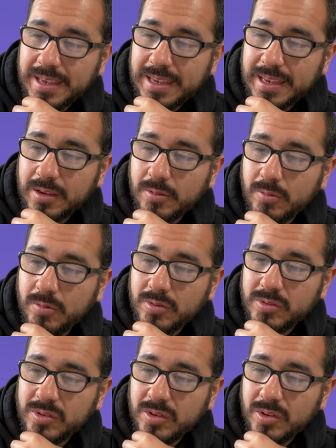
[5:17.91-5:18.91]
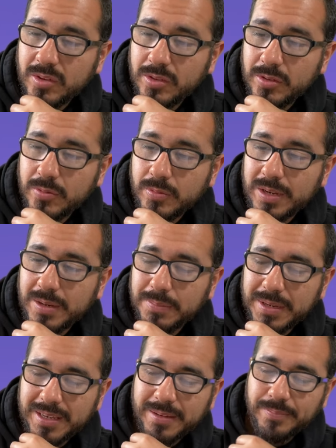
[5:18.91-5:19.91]
equals
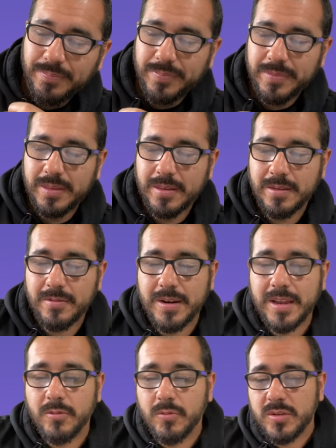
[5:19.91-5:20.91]
3b, right?